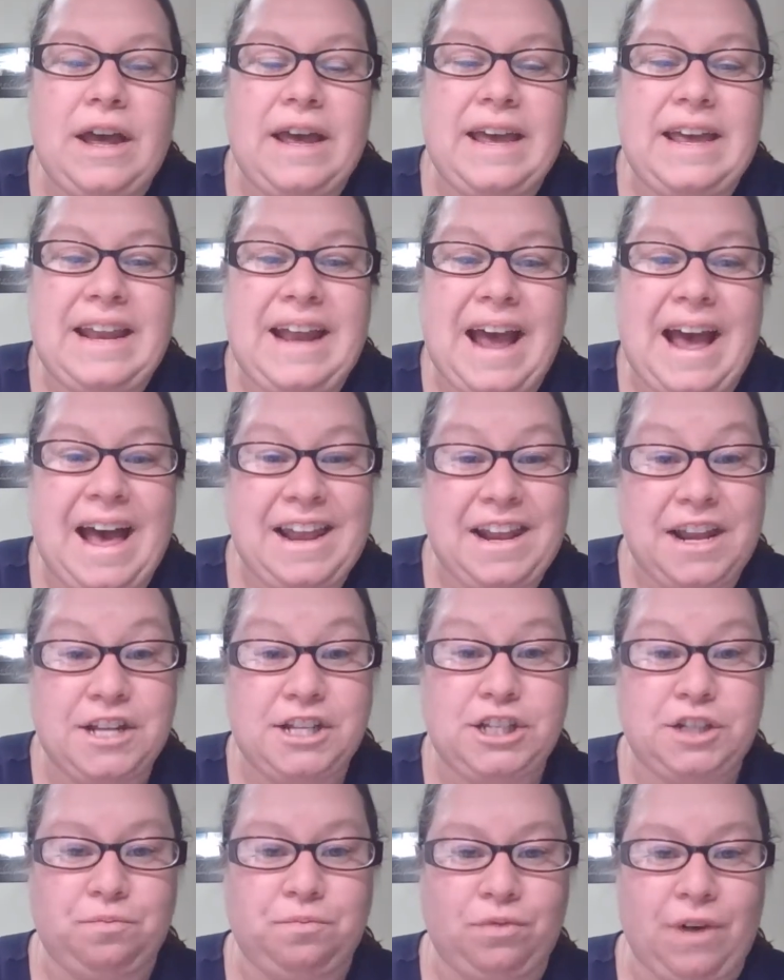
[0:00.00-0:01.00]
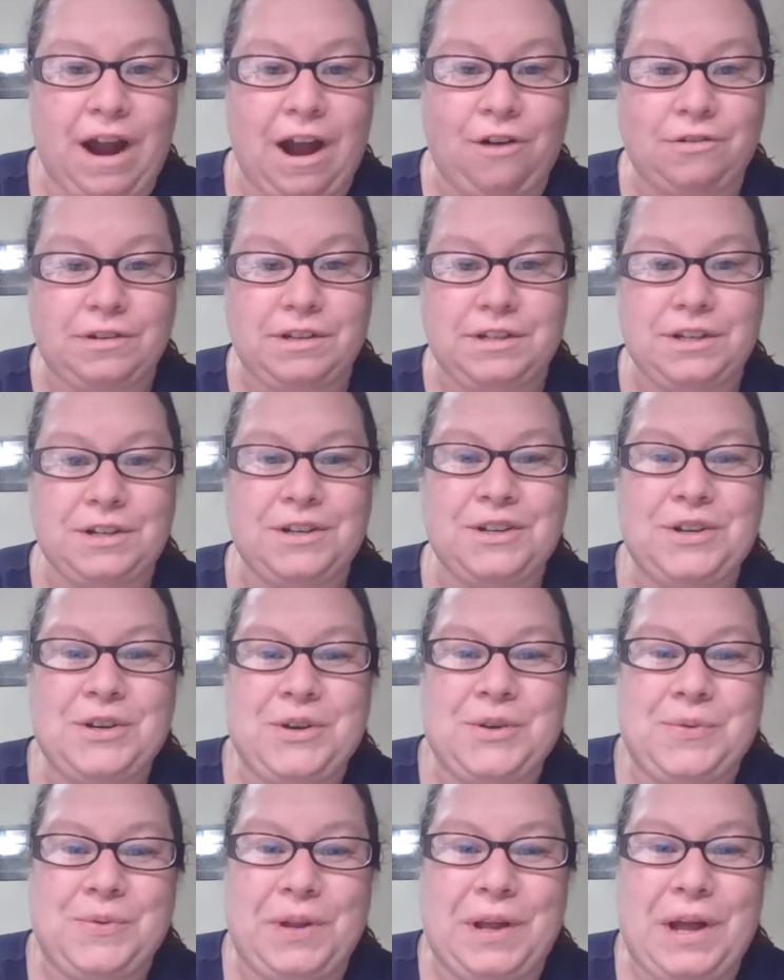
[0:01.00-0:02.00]
it had a sprout.
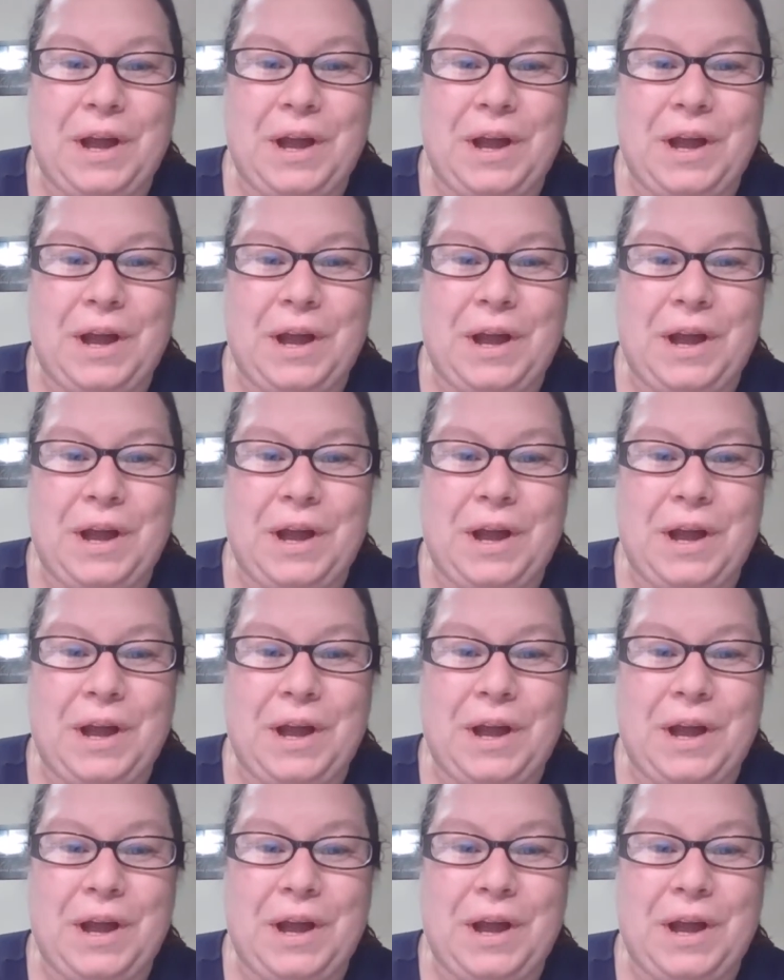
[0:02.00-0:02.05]
Well,